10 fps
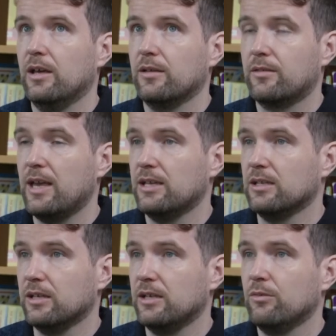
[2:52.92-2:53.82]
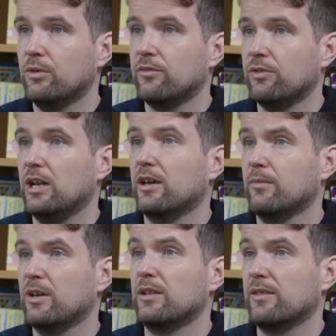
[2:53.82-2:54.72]
Secondly, what I really like
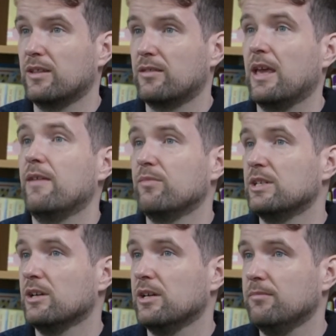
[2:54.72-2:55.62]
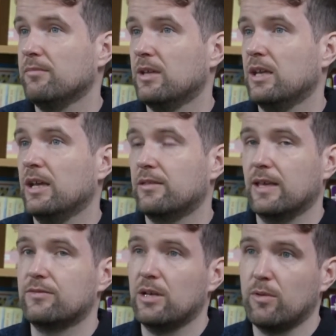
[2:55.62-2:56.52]
about it is that it saves me time. It
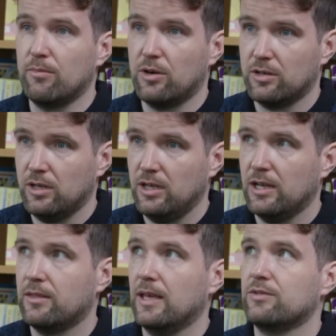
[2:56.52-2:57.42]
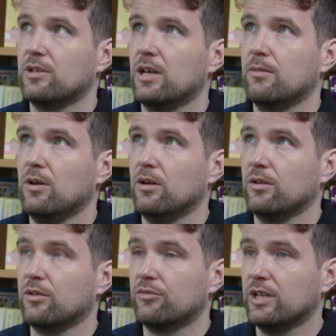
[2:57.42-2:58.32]
saves time on marking. It saves time
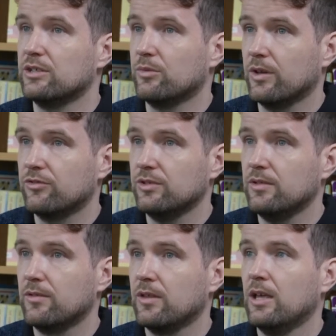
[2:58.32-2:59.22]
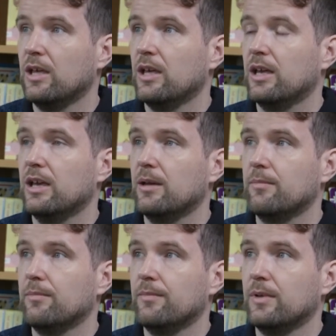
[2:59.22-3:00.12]
on creating questions.
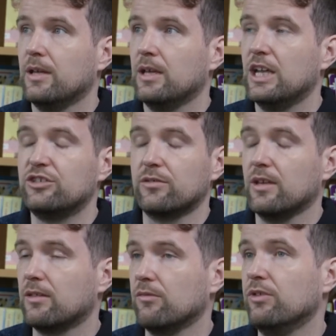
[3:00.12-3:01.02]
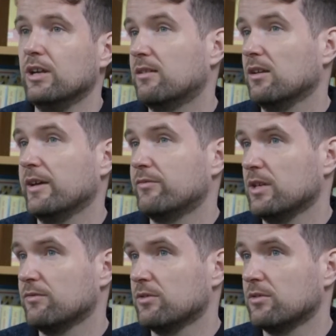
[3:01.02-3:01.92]
It's a
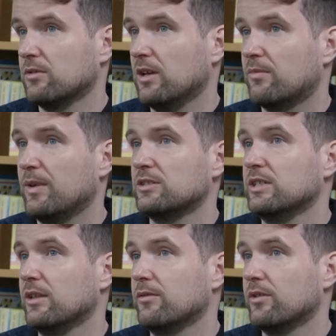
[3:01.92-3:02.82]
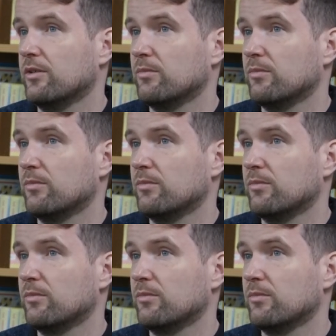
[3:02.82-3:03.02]
lifesaver, especially this year.